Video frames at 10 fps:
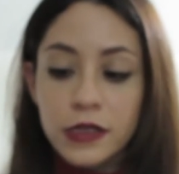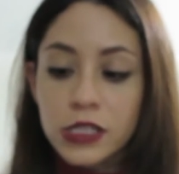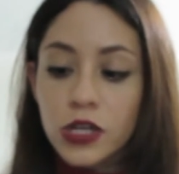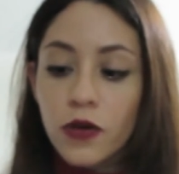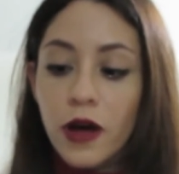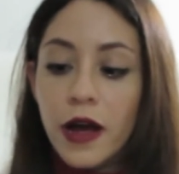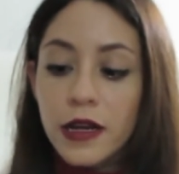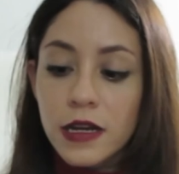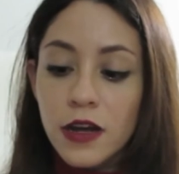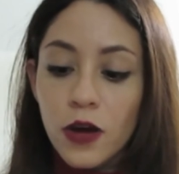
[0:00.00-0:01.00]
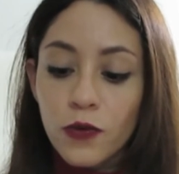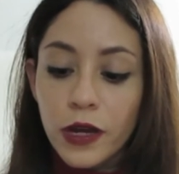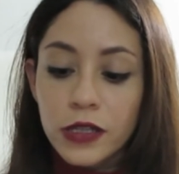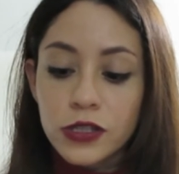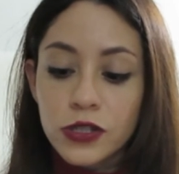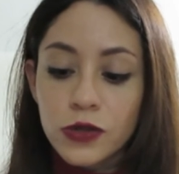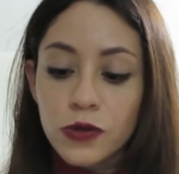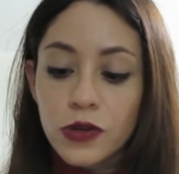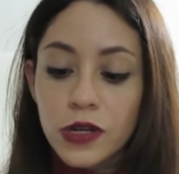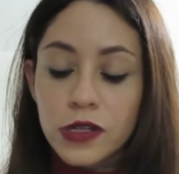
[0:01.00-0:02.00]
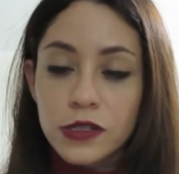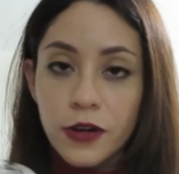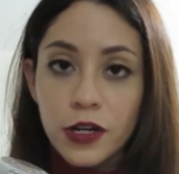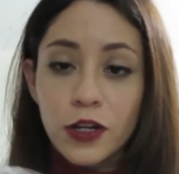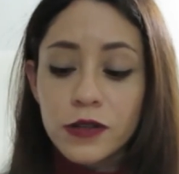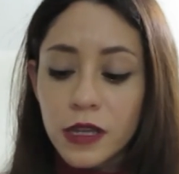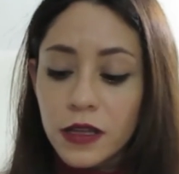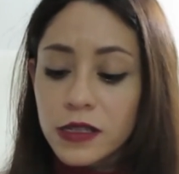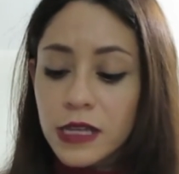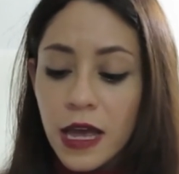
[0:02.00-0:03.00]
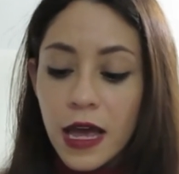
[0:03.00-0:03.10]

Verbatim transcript: So I cannot wait to start using this,